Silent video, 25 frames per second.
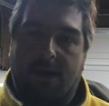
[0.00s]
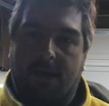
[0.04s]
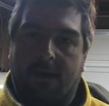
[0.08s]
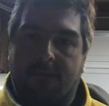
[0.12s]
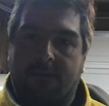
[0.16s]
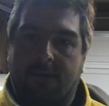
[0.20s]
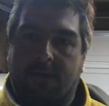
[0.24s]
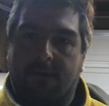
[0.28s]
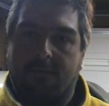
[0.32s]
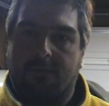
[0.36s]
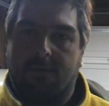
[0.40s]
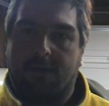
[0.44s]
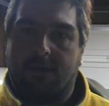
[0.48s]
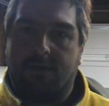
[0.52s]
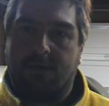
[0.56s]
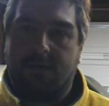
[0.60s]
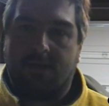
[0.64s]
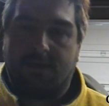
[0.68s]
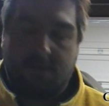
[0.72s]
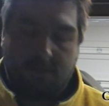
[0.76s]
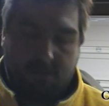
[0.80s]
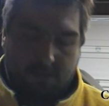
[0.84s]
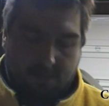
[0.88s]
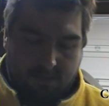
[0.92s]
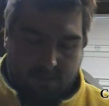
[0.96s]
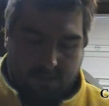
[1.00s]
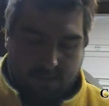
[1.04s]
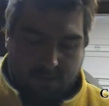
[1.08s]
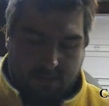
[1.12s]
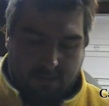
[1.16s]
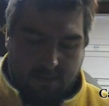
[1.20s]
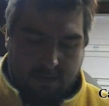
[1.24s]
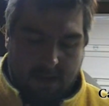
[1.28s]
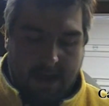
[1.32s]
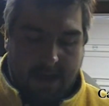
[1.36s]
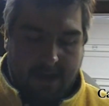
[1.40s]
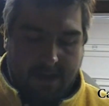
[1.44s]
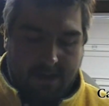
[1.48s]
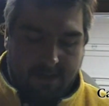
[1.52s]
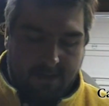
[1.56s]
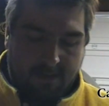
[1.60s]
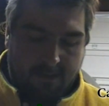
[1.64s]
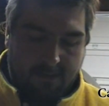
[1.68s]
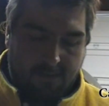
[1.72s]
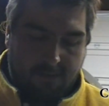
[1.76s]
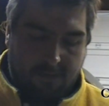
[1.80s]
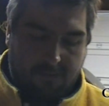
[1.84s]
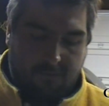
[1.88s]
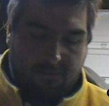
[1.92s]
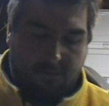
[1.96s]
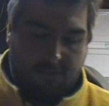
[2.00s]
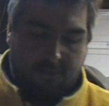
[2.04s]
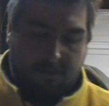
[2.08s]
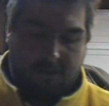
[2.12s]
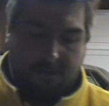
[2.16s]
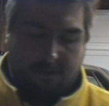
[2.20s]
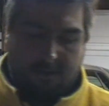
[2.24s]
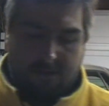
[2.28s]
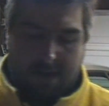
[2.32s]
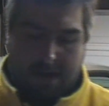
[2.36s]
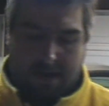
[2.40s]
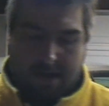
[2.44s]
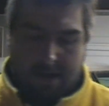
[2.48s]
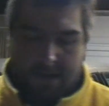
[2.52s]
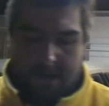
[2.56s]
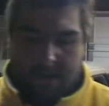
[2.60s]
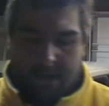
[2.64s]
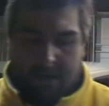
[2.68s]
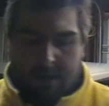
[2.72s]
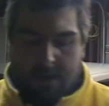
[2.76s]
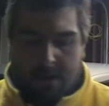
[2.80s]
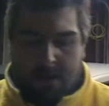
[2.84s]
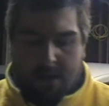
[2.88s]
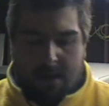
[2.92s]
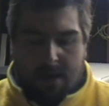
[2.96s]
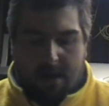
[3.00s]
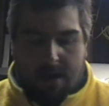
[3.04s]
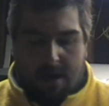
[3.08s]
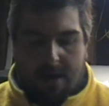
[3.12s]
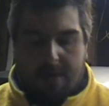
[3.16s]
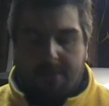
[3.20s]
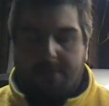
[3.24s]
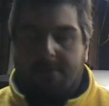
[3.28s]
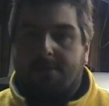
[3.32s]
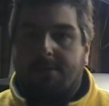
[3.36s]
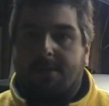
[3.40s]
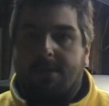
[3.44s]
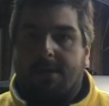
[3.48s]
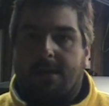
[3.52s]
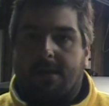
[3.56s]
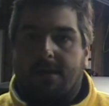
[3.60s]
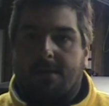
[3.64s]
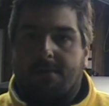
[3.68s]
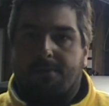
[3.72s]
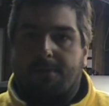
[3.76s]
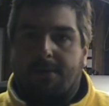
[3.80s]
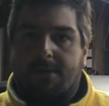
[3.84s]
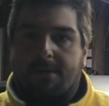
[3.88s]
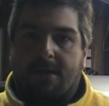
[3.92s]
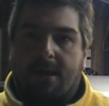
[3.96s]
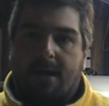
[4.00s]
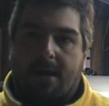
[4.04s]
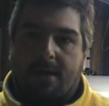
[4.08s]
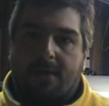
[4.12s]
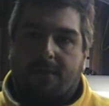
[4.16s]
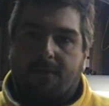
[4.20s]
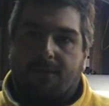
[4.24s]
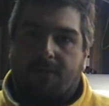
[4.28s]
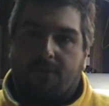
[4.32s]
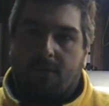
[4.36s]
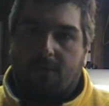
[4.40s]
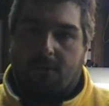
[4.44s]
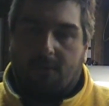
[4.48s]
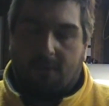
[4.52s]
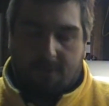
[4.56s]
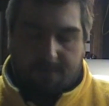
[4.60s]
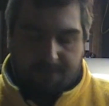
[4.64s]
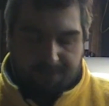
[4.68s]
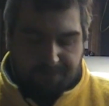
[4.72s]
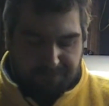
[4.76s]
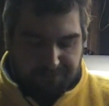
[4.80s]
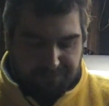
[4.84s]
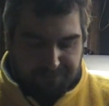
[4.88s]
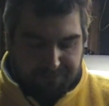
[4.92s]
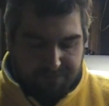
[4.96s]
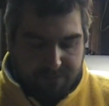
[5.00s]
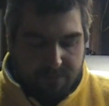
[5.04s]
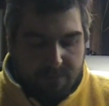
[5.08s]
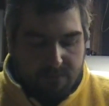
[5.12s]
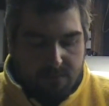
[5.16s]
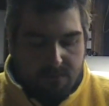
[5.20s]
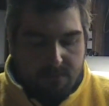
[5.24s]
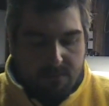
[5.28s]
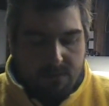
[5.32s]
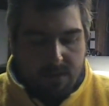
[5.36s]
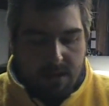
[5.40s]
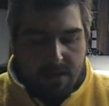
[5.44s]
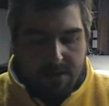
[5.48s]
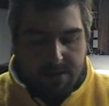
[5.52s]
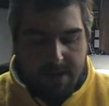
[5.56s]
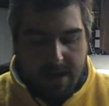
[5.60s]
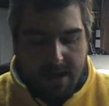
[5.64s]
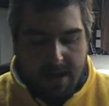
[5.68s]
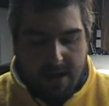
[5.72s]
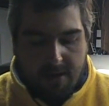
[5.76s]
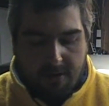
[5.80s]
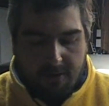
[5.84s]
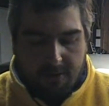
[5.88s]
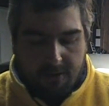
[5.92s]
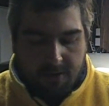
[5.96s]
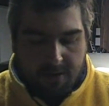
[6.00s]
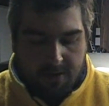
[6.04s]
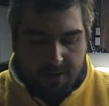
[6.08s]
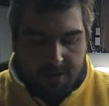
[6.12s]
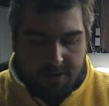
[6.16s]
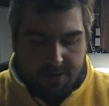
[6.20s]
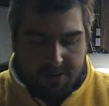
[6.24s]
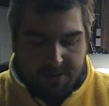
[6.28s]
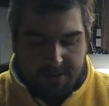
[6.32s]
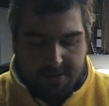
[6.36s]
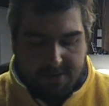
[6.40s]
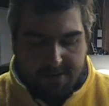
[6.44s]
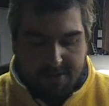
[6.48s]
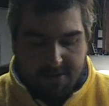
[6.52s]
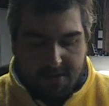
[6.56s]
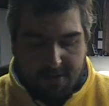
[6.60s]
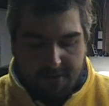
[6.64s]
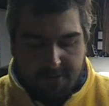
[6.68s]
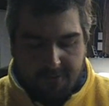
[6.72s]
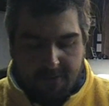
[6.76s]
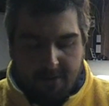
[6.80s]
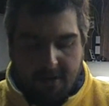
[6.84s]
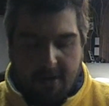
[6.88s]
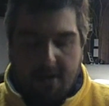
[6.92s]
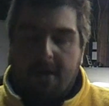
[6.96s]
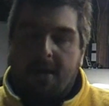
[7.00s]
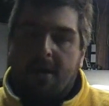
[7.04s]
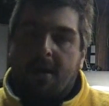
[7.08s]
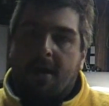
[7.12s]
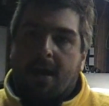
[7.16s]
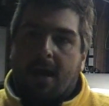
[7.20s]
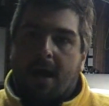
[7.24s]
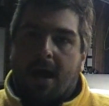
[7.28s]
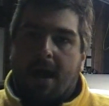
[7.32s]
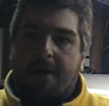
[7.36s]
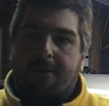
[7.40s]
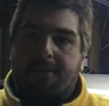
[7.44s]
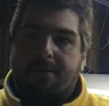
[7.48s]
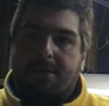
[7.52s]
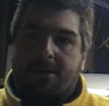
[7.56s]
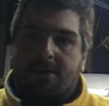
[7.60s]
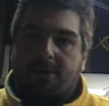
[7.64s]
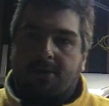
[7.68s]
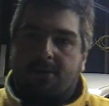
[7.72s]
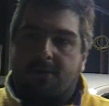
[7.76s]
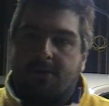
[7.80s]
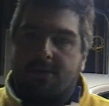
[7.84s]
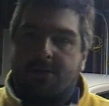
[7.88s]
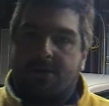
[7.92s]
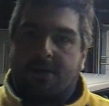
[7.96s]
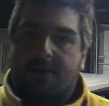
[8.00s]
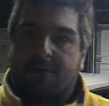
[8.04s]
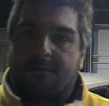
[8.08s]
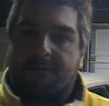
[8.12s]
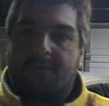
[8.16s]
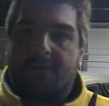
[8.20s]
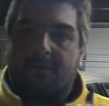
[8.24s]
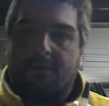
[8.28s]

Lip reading: have never used their additives for other things besides fuel. Now, this stuff I've been using